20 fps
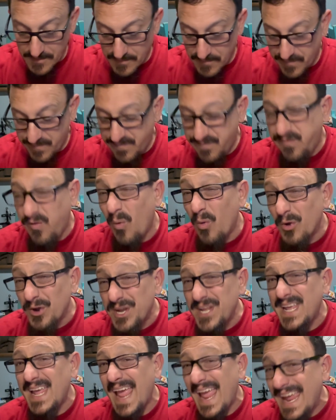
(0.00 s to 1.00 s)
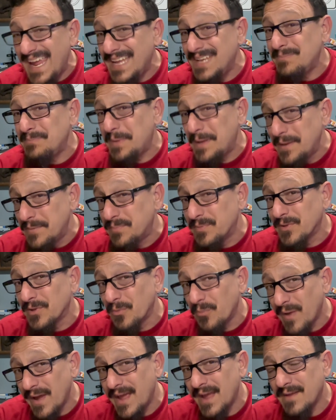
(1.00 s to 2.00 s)
48 people
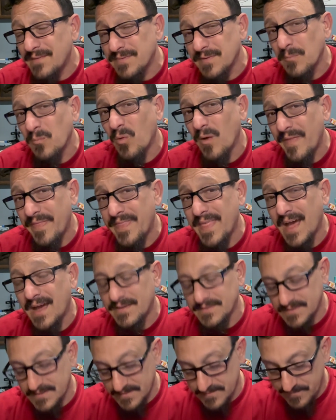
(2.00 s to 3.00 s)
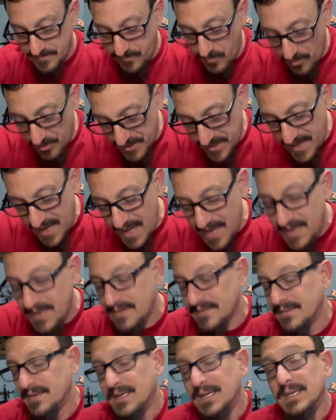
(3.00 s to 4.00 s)
away from 1,000. 48.
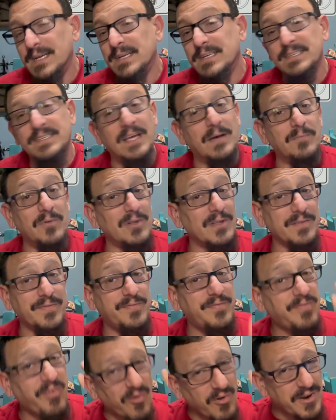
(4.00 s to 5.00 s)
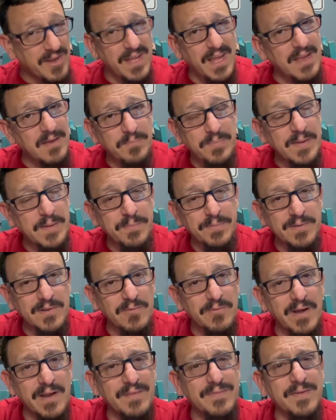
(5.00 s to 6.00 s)
So I'm only 48 people
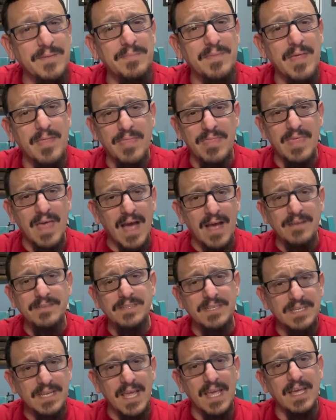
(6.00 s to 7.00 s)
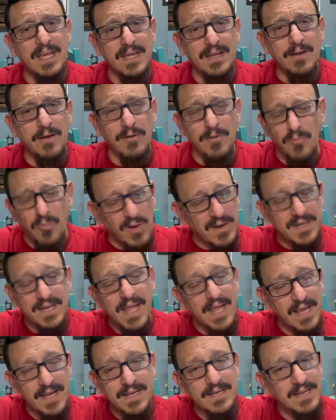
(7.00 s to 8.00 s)
away from the 1,000K or
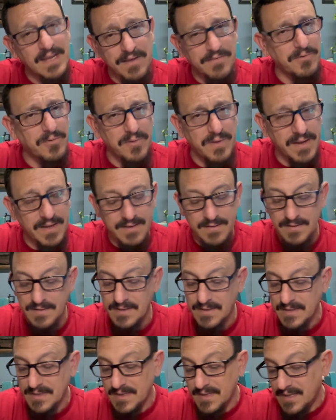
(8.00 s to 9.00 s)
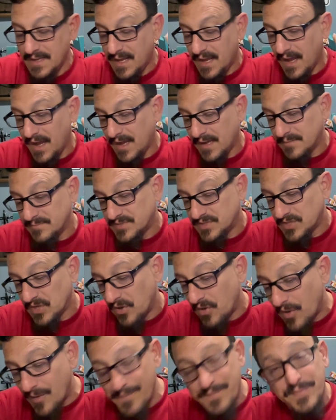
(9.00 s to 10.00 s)
1K giveaway. So
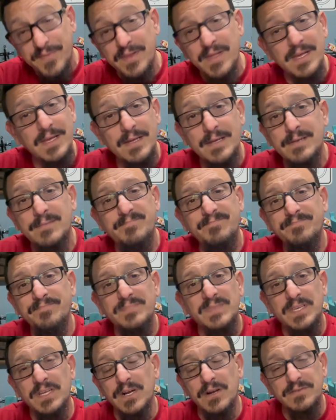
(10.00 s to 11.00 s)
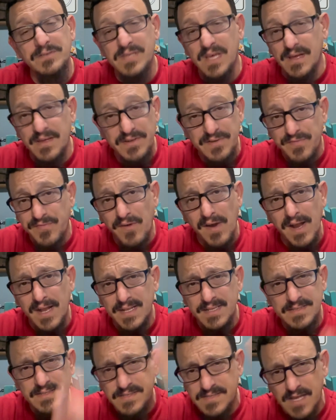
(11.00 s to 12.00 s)
hopefully, tell your
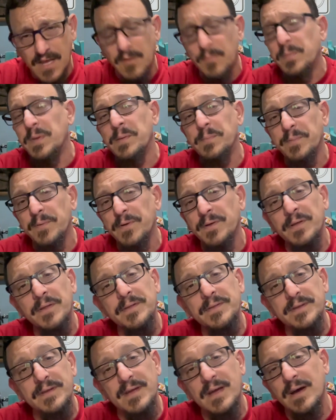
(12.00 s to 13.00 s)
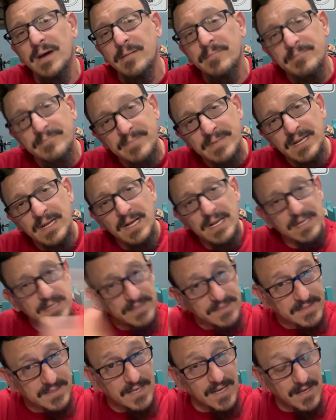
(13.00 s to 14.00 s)
friends, tell people to come
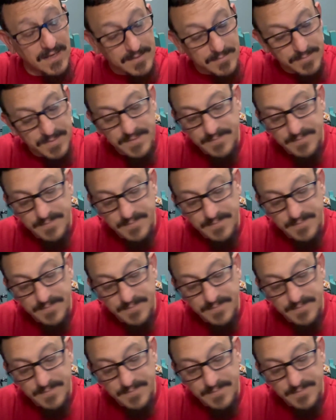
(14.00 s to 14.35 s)
sub.